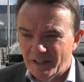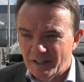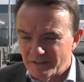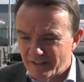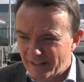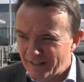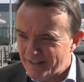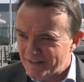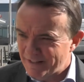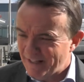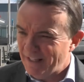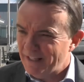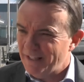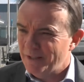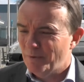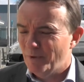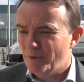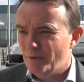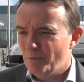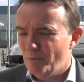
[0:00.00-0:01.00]
That's
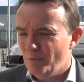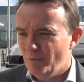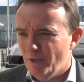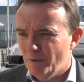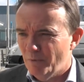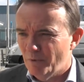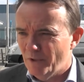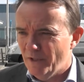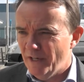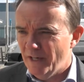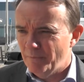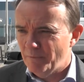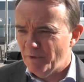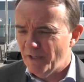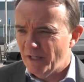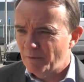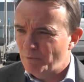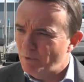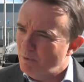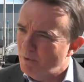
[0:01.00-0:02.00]
exactly what we're aimed at.